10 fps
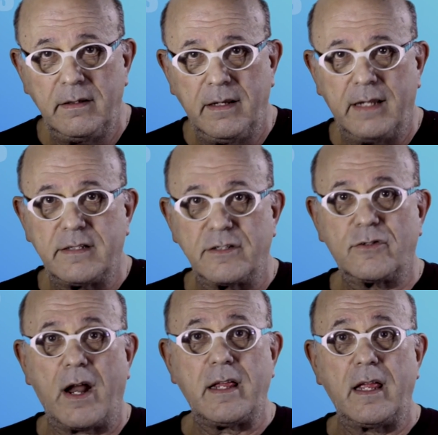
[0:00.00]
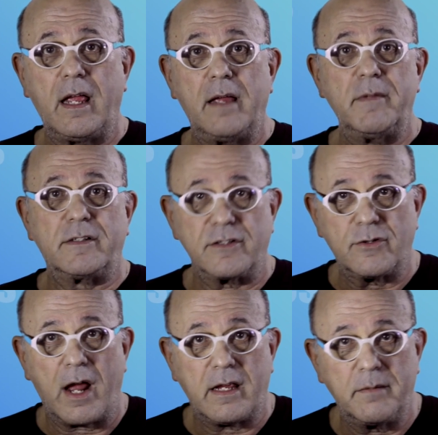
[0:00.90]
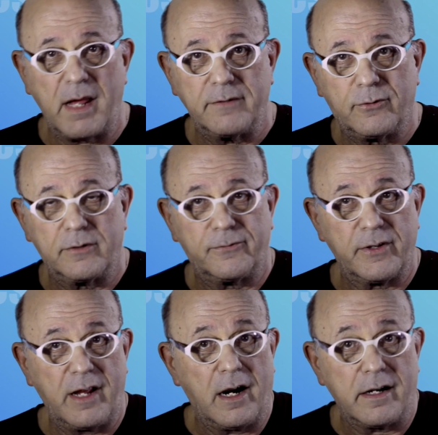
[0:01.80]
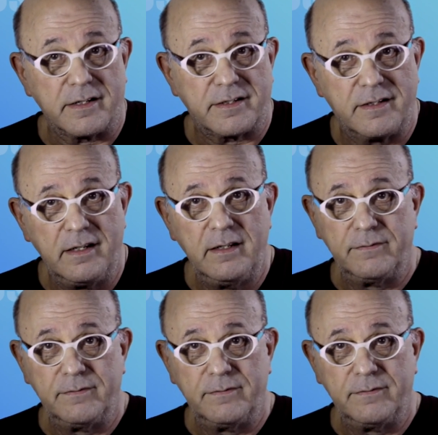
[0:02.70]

It's a striking image, a striking metaphor for the artist.